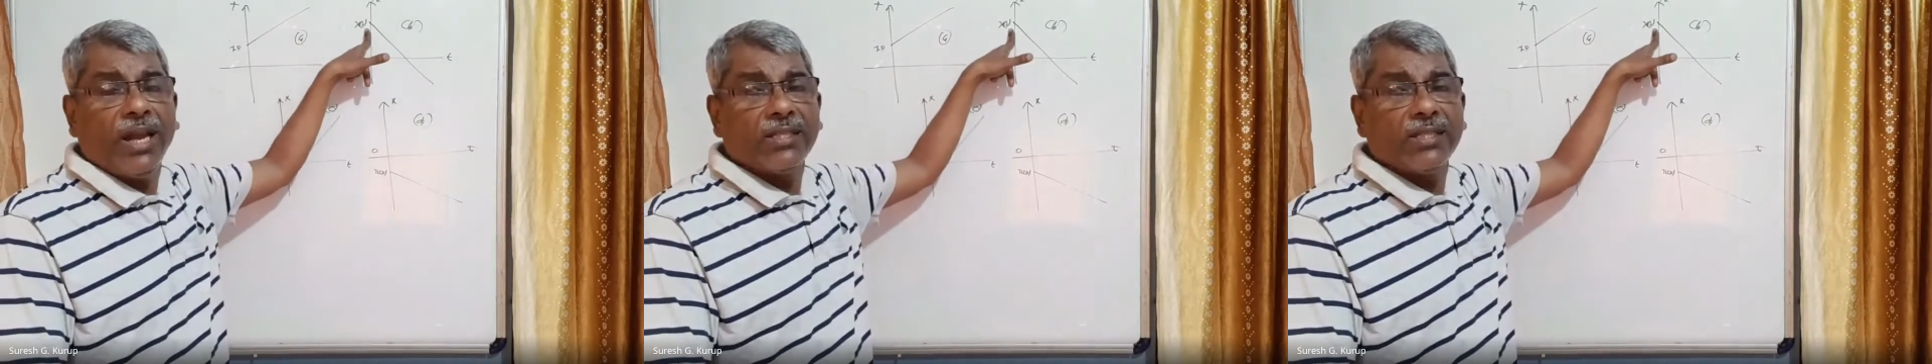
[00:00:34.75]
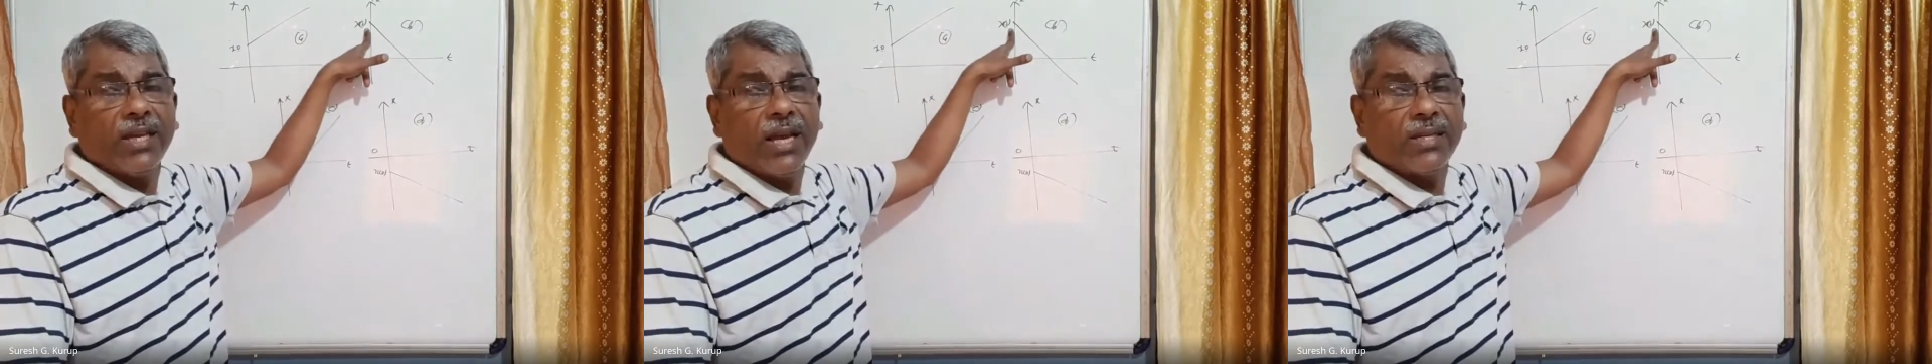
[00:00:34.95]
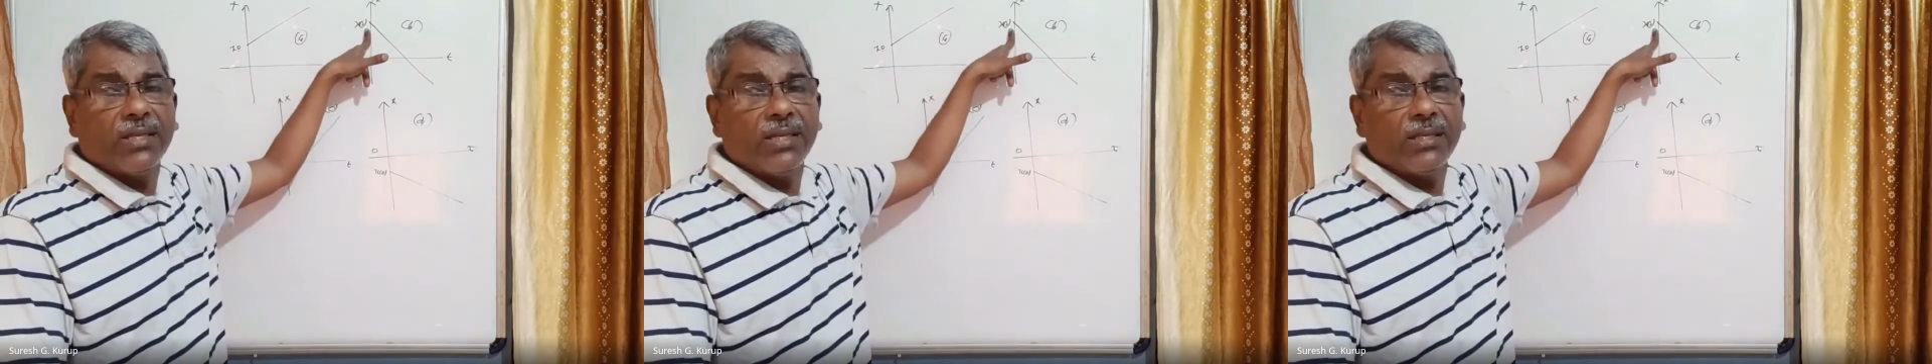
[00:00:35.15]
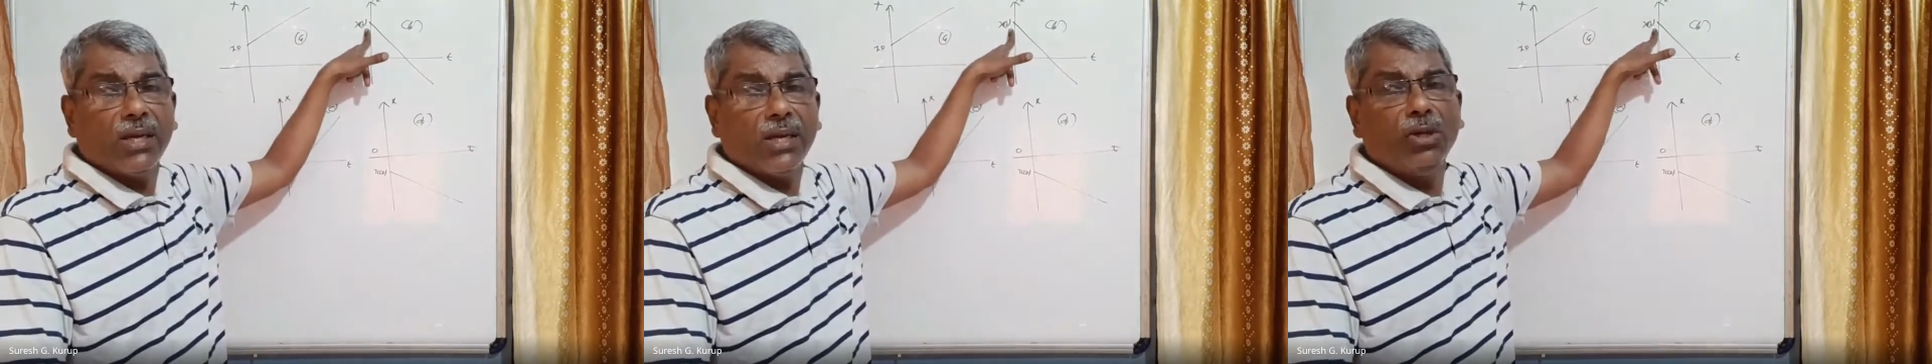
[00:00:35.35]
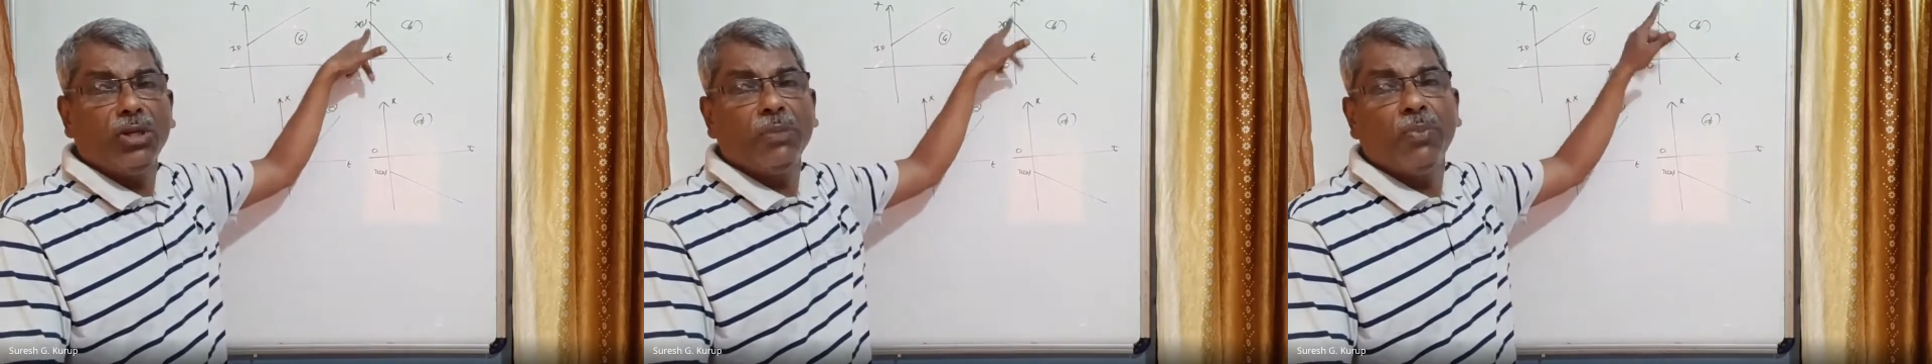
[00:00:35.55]
x-axis
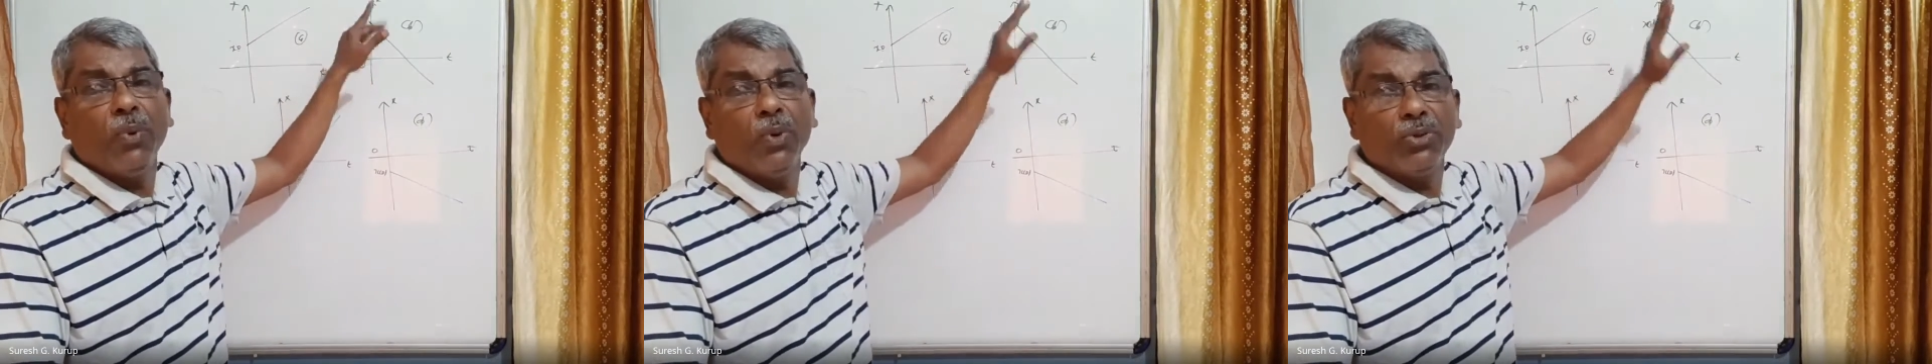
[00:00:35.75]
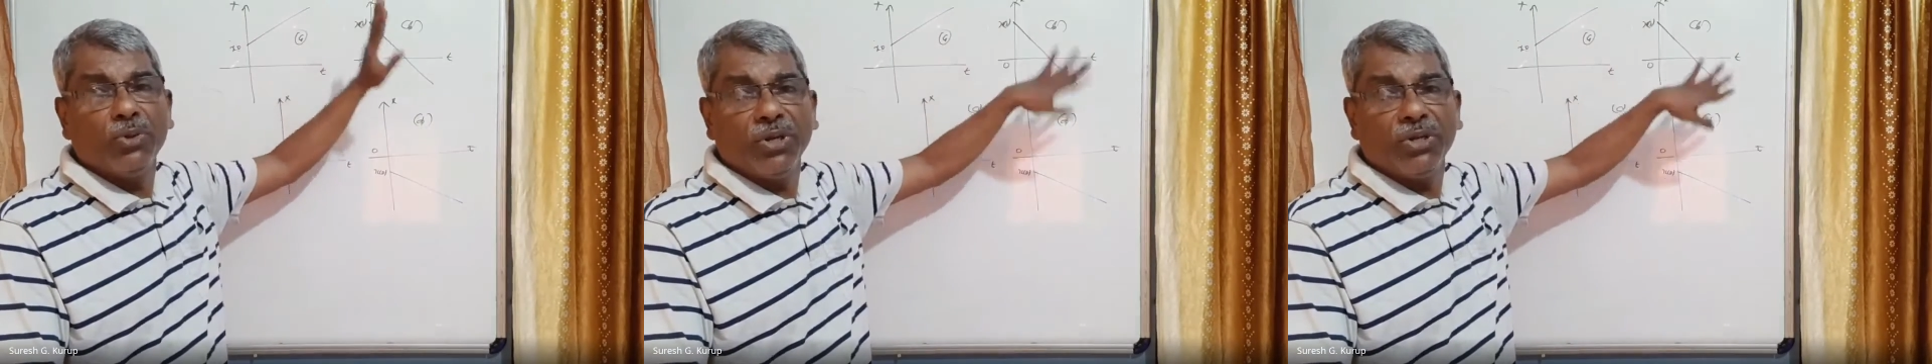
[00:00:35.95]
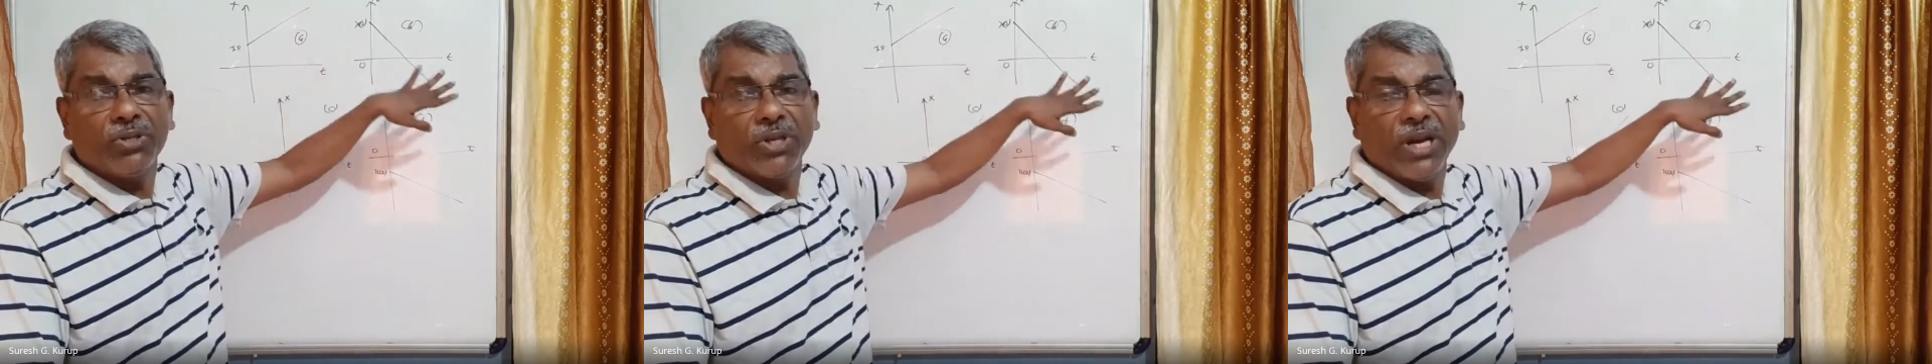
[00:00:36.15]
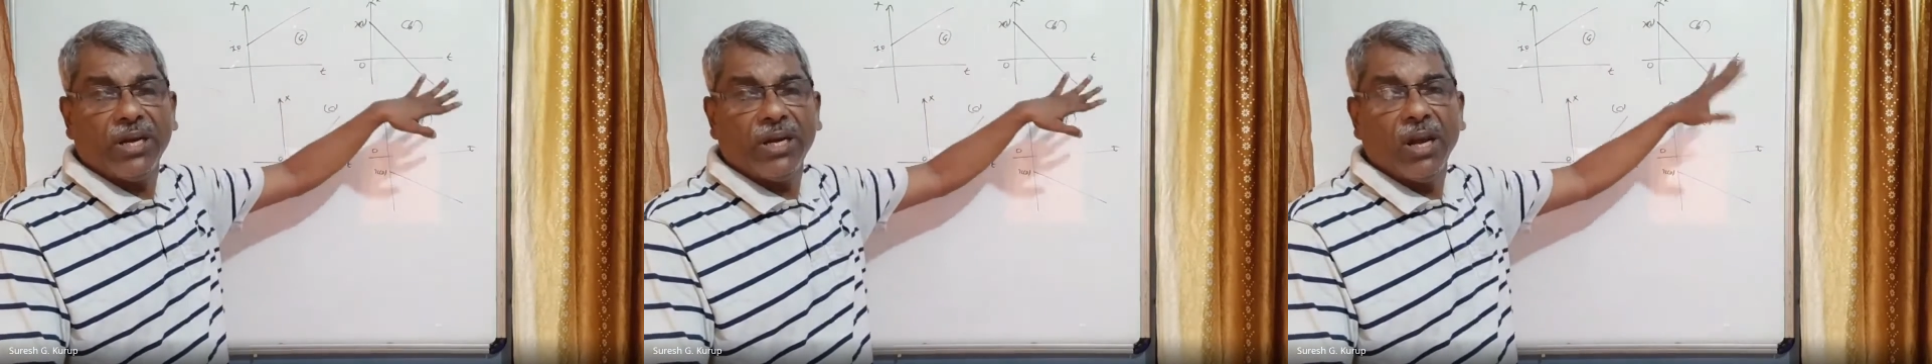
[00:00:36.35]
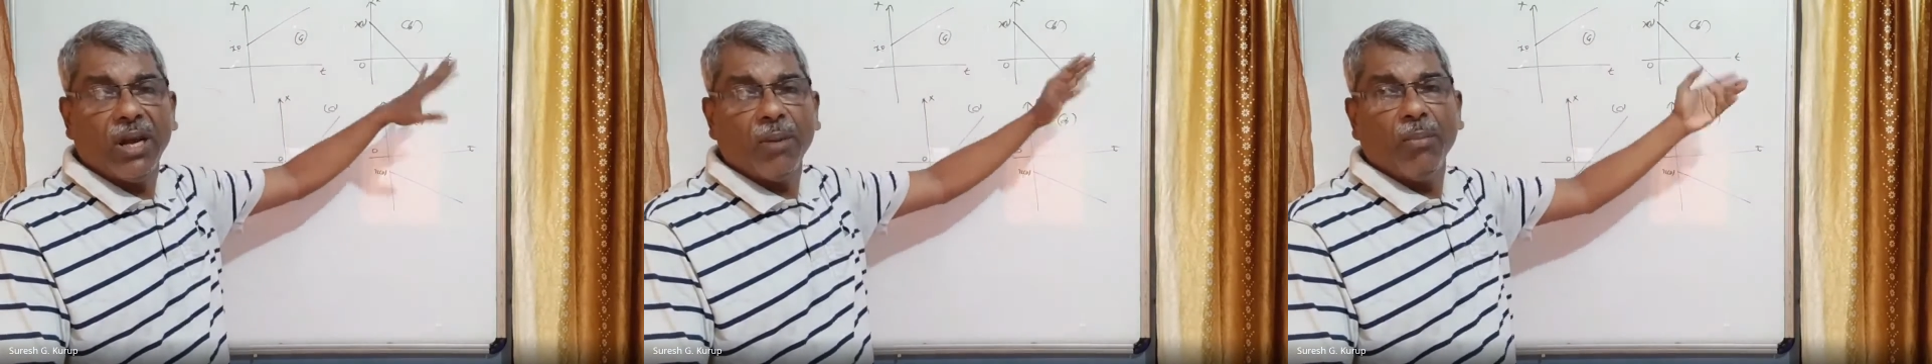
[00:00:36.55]
on the positive side,